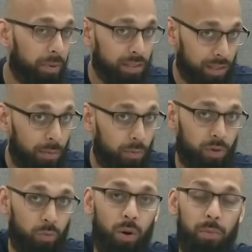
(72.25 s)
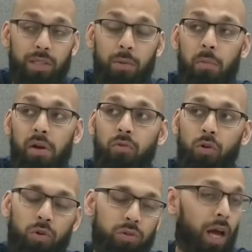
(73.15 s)
a staple in the women's MMA for a
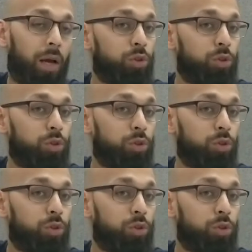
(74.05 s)
long time.